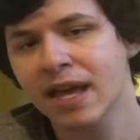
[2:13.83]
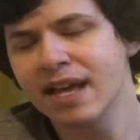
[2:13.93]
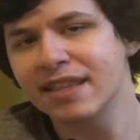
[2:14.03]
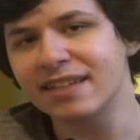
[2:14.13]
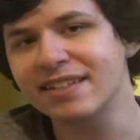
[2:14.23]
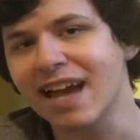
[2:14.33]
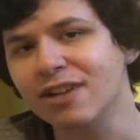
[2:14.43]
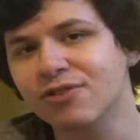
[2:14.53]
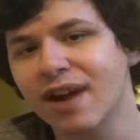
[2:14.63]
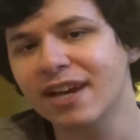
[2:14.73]
The
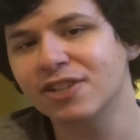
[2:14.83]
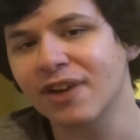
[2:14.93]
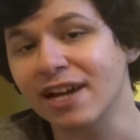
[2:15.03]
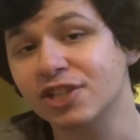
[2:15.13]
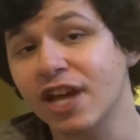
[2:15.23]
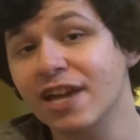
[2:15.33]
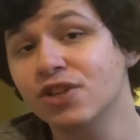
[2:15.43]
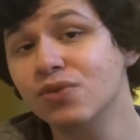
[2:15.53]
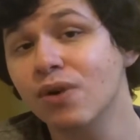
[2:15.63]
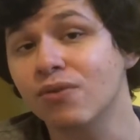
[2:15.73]
Seattle Kraken are actually a
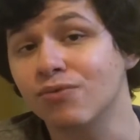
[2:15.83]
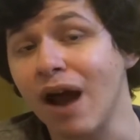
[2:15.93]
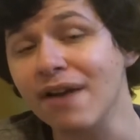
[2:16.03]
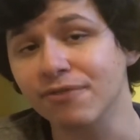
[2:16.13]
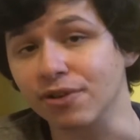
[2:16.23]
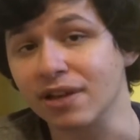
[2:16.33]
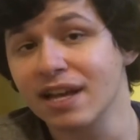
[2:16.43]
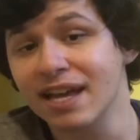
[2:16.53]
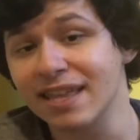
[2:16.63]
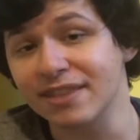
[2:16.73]
new arrival
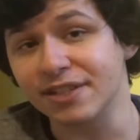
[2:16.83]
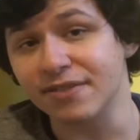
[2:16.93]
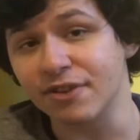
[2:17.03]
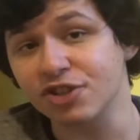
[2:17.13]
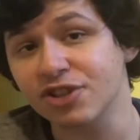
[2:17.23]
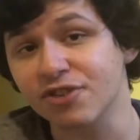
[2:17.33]
in this division.